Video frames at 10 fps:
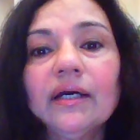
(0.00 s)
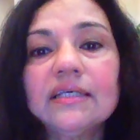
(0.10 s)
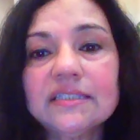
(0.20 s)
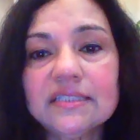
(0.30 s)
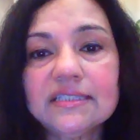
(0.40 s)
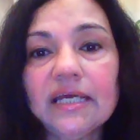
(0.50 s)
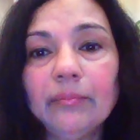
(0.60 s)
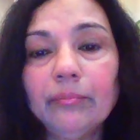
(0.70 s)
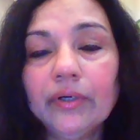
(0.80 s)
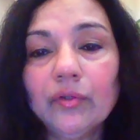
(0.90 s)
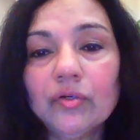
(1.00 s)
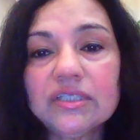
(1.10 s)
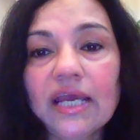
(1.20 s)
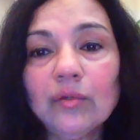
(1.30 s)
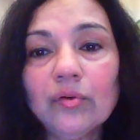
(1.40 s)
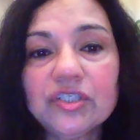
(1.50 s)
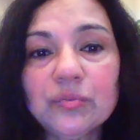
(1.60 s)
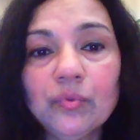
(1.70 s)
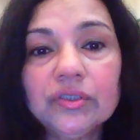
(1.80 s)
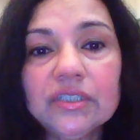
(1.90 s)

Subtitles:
such as sunburn or childhood exposure,